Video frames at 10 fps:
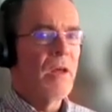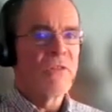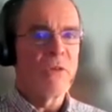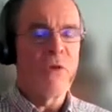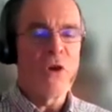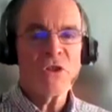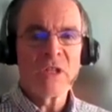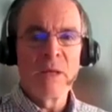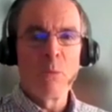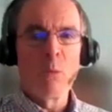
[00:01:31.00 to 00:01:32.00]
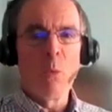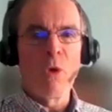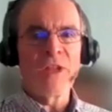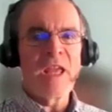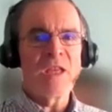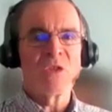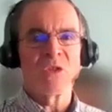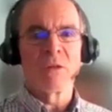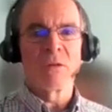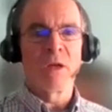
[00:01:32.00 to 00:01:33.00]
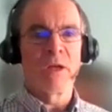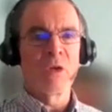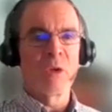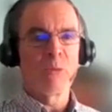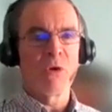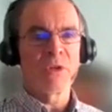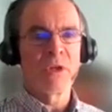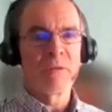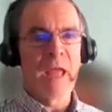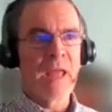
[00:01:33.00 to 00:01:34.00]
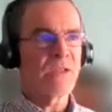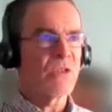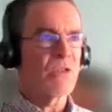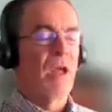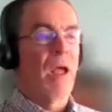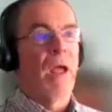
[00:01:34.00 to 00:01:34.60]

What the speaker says: So firstly, what is UniProt? It's